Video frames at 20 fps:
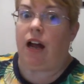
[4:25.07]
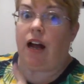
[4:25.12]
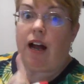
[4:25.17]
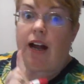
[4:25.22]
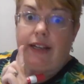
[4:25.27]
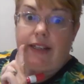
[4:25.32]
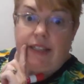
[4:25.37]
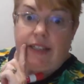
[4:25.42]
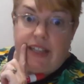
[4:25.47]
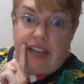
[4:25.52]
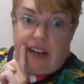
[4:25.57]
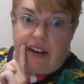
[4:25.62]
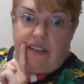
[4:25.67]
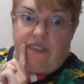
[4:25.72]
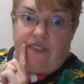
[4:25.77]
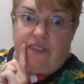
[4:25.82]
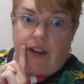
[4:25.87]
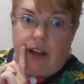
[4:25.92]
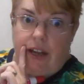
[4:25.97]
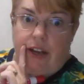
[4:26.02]

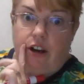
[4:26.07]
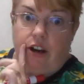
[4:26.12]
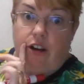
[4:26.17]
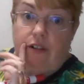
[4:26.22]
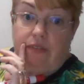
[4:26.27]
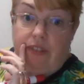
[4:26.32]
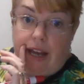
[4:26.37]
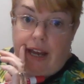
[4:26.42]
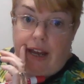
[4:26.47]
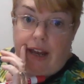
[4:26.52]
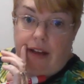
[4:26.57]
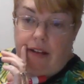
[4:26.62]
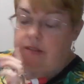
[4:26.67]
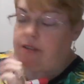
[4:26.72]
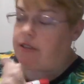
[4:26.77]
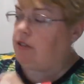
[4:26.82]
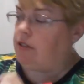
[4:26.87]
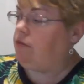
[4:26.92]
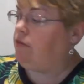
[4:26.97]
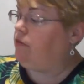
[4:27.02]
Identify our
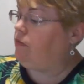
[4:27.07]
vowels.